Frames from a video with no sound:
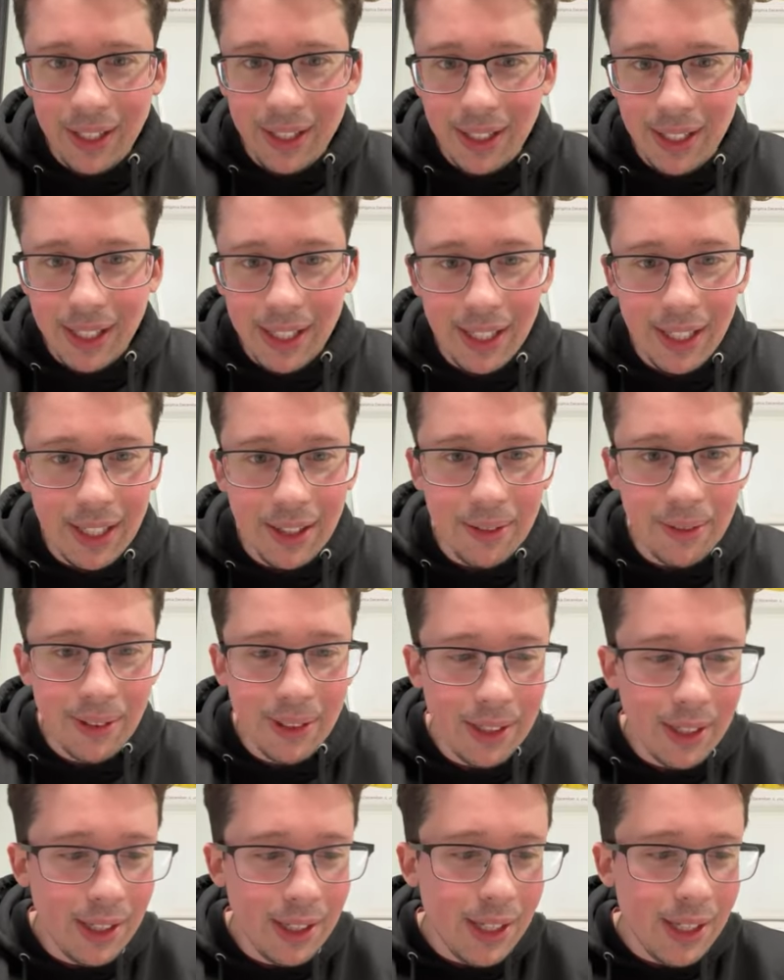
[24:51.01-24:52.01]
You know,
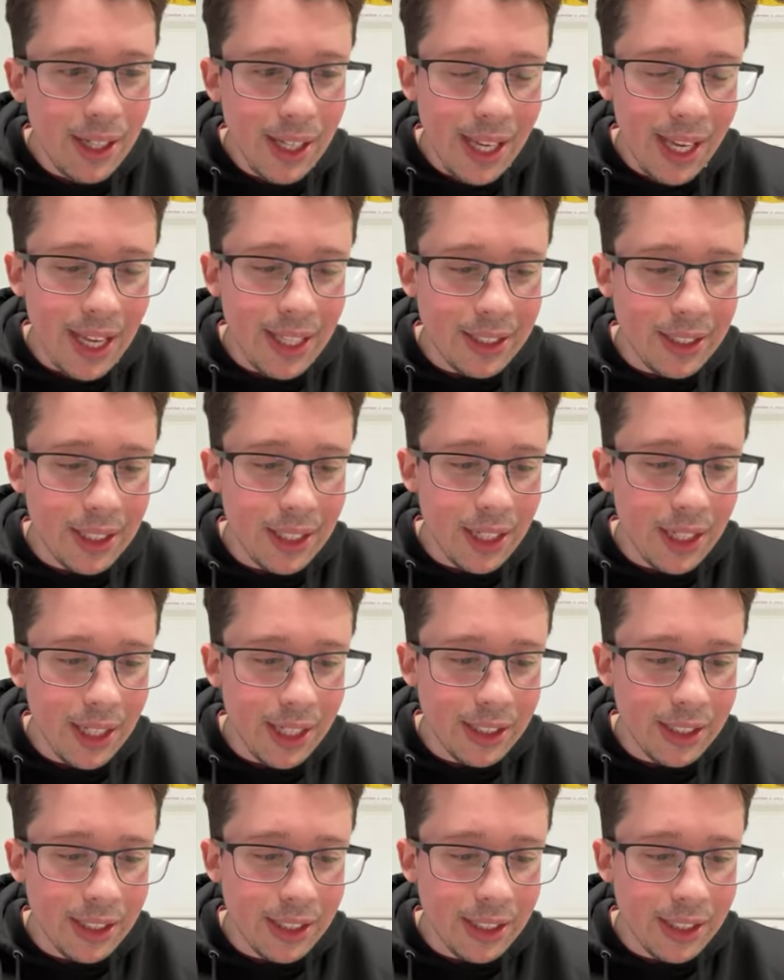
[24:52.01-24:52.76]
it's uh,